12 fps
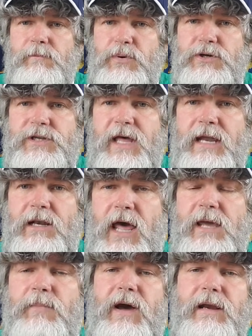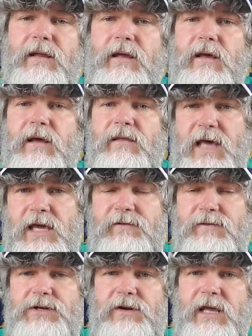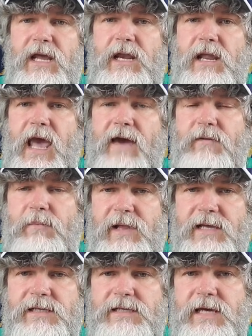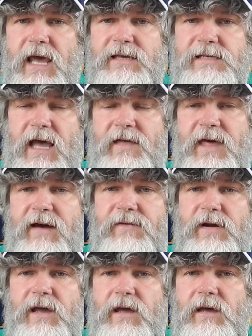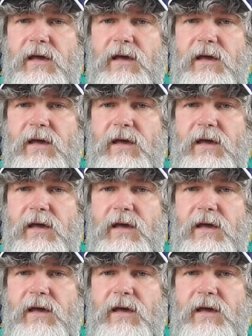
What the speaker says: push that like button. Thank you for tuning in. Have a pleasant day, South Africa,